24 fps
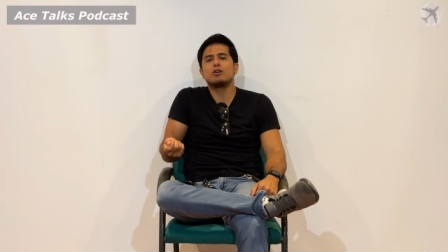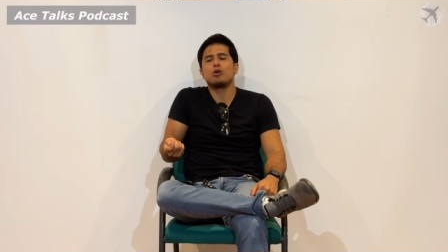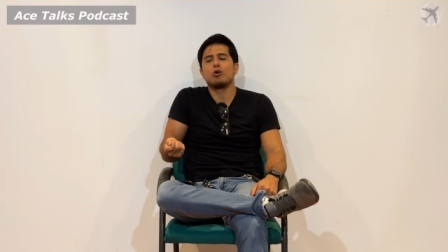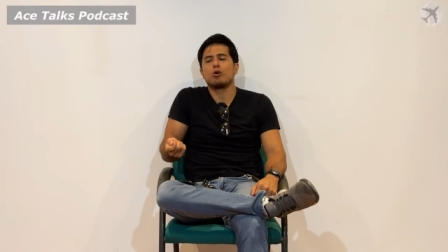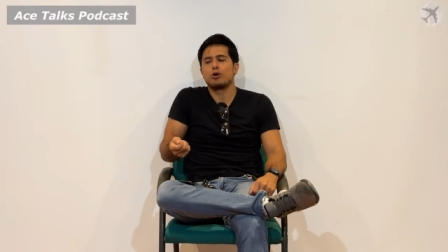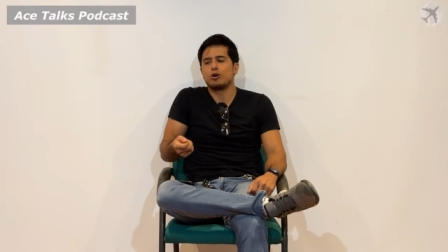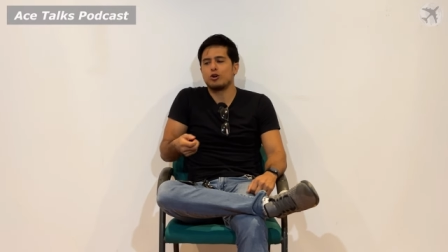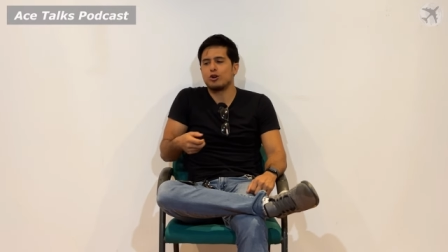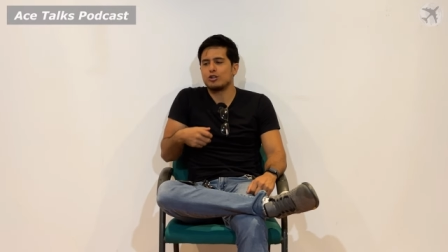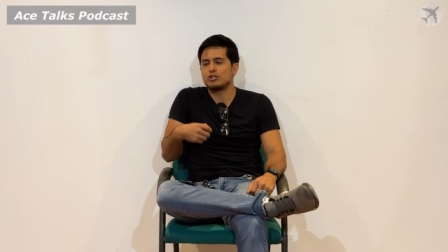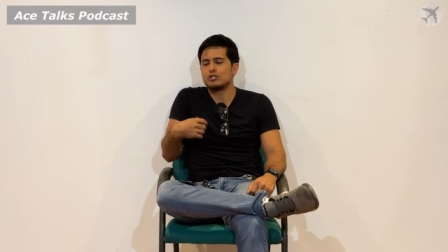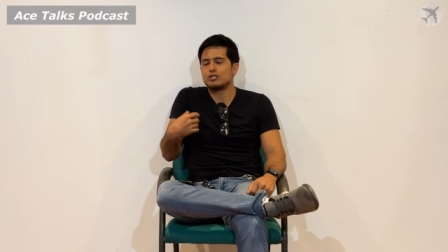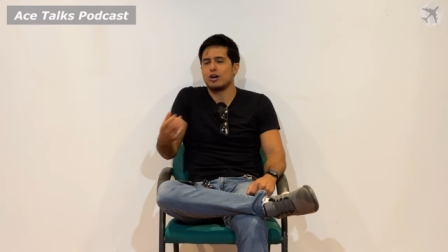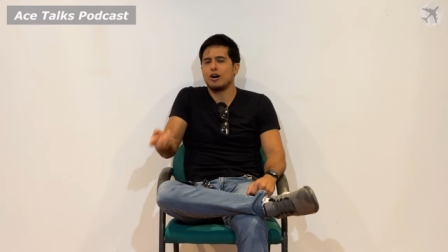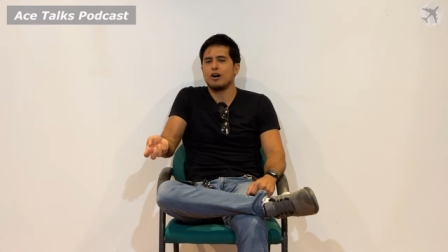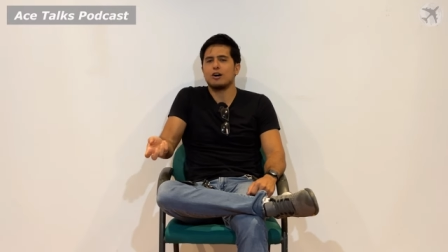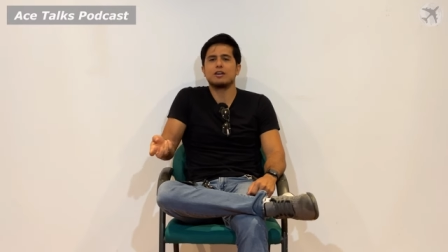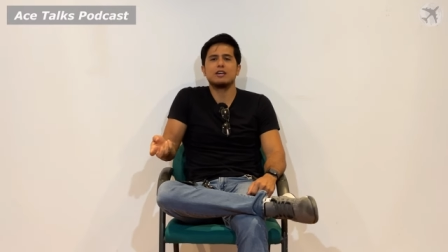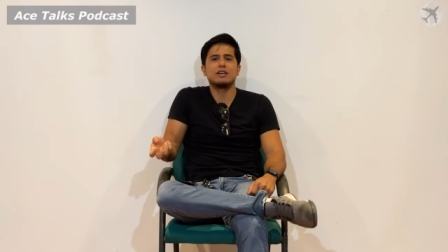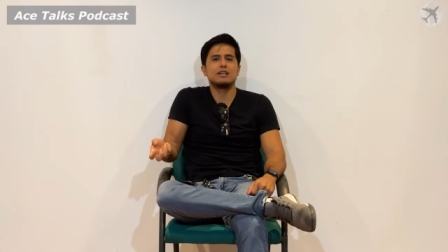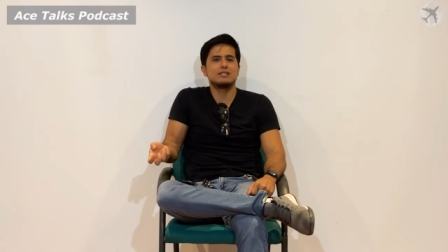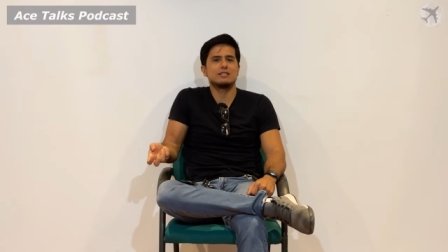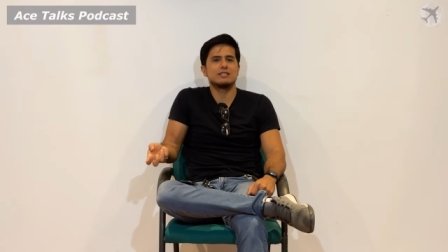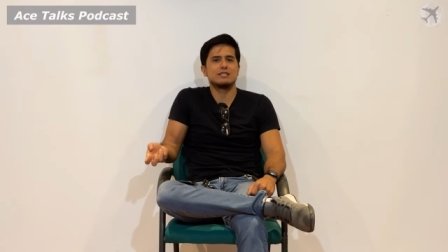or you're
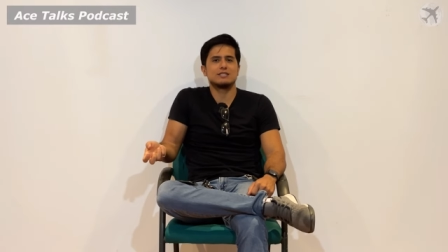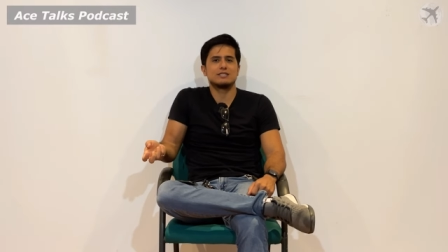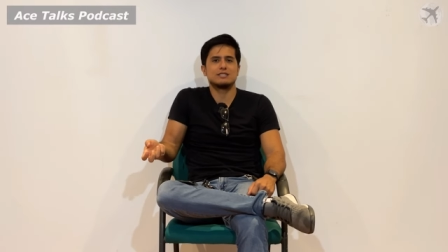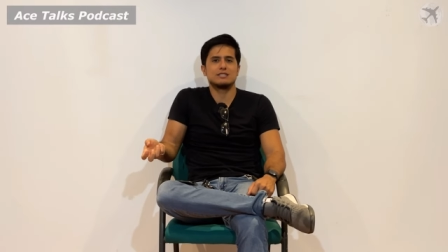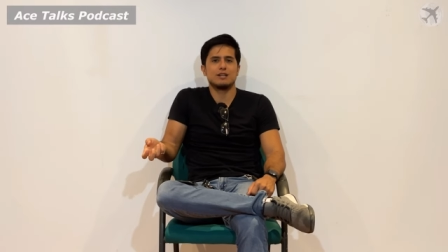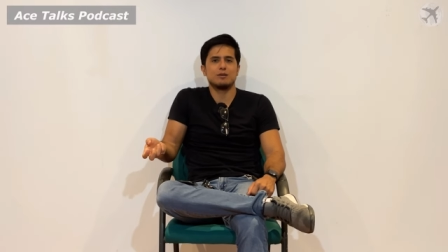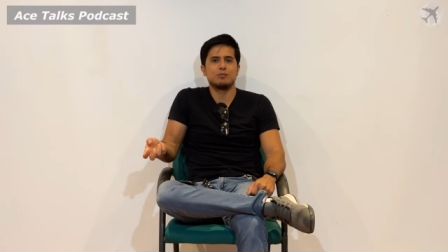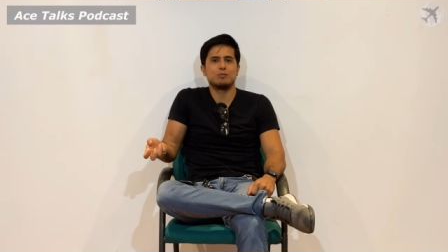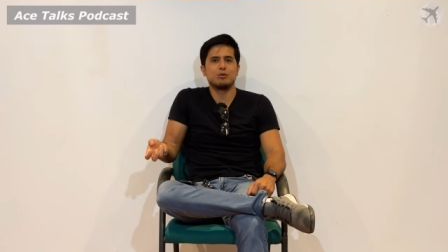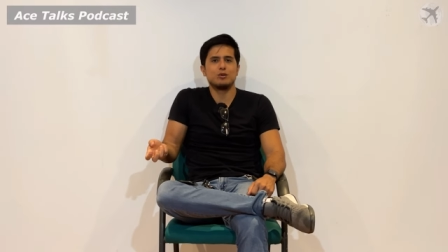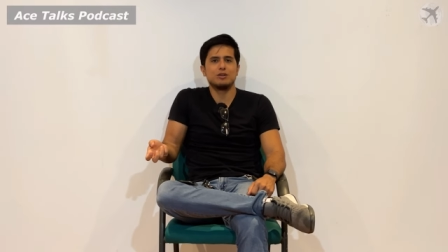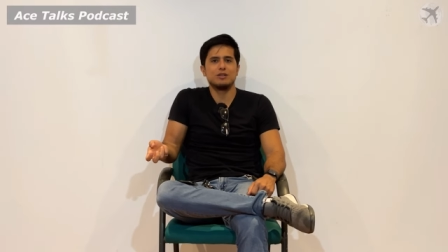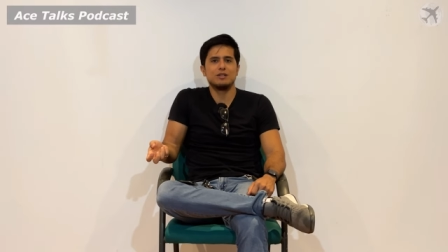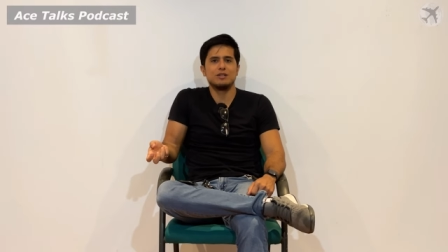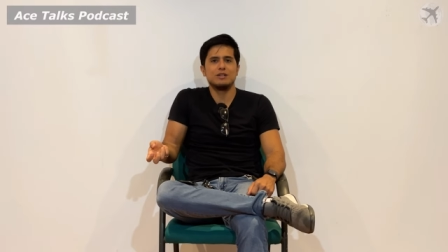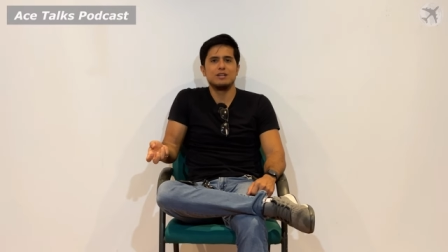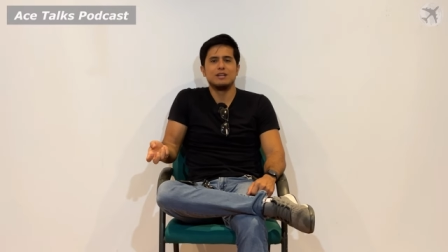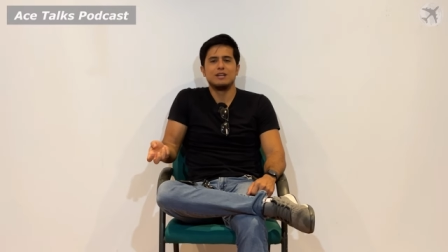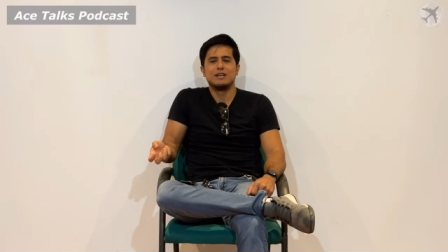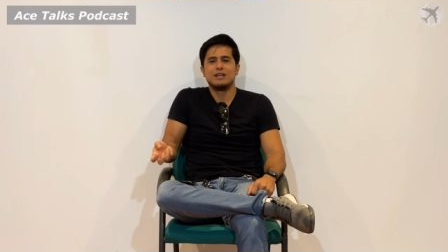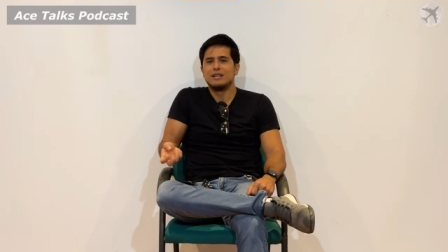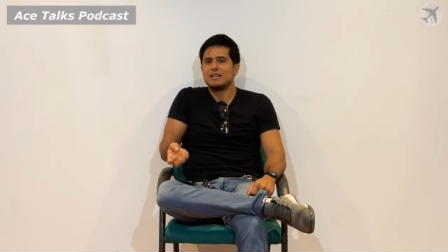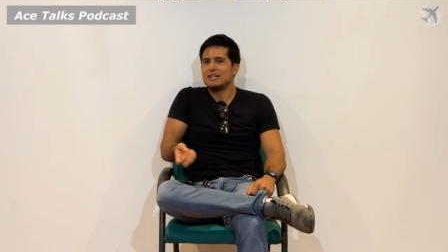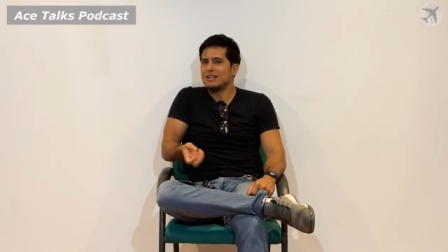talking to someone
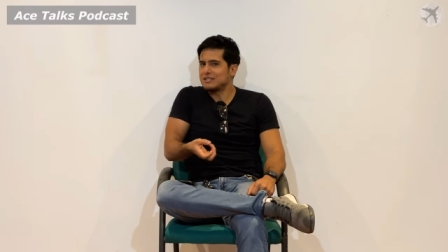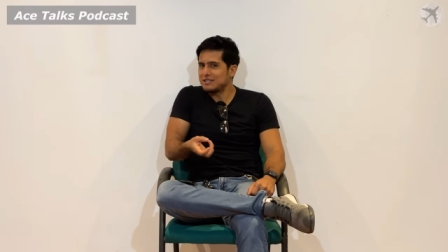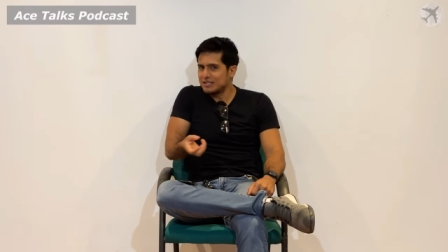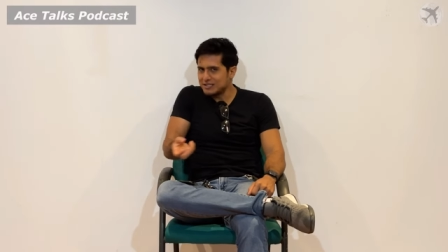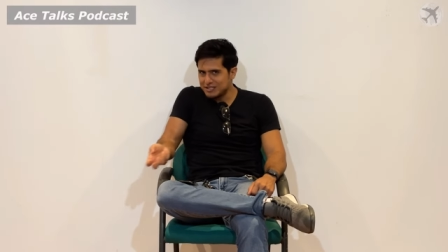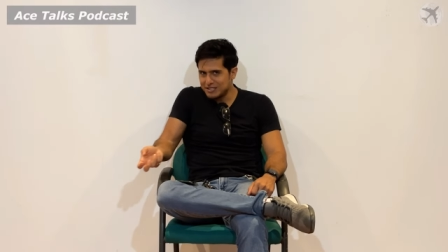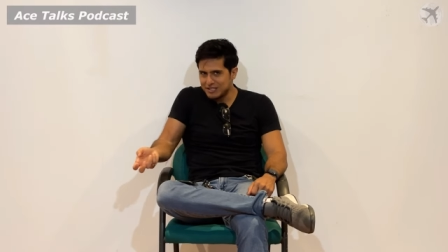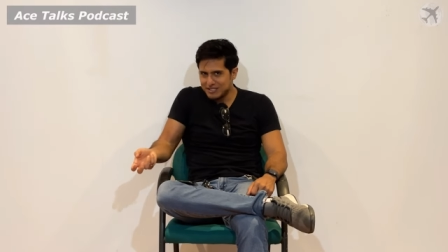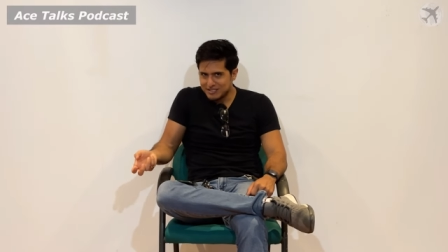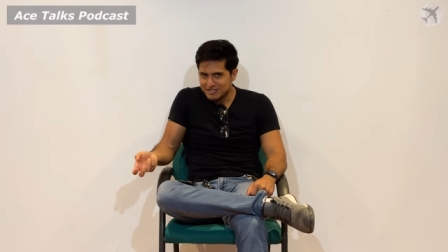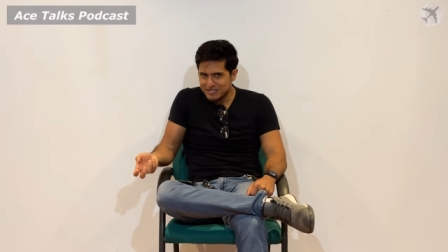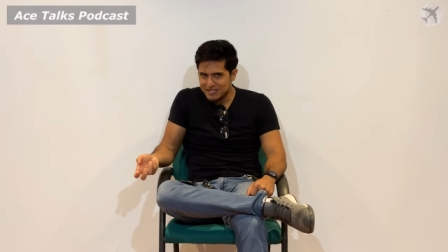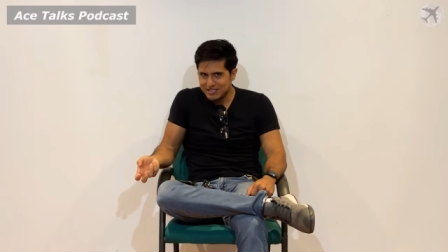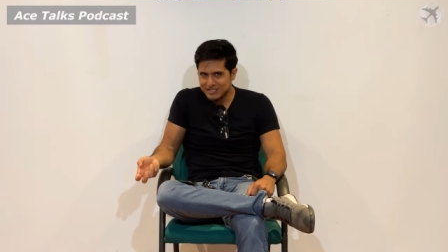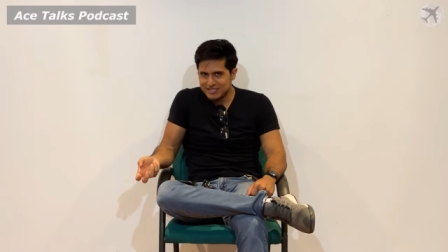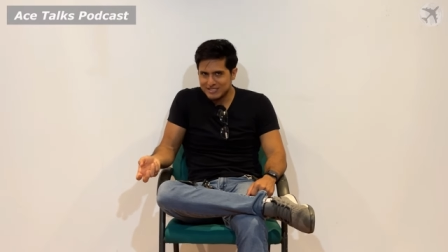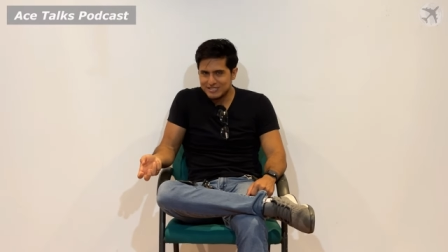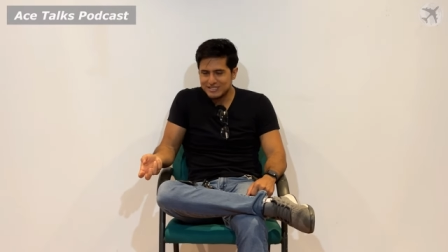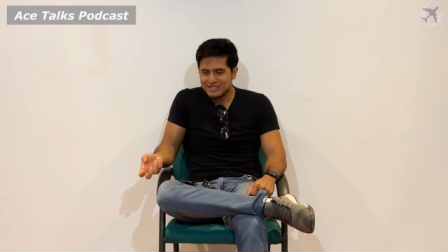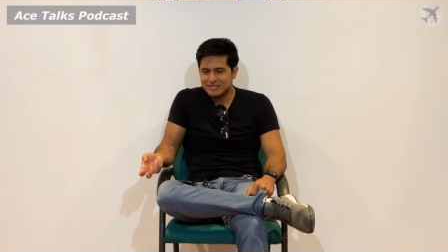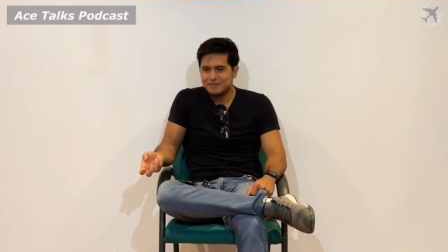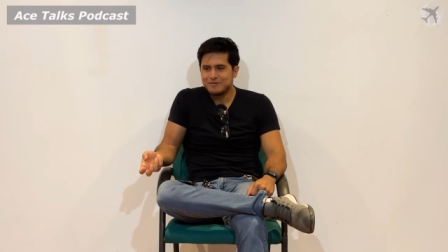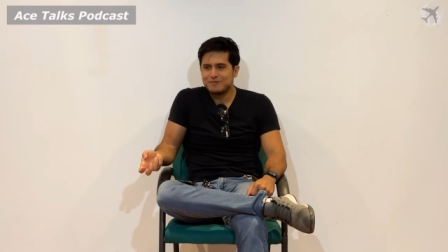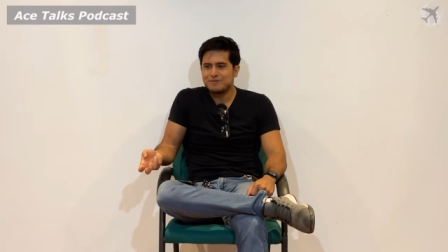that doesn't exist.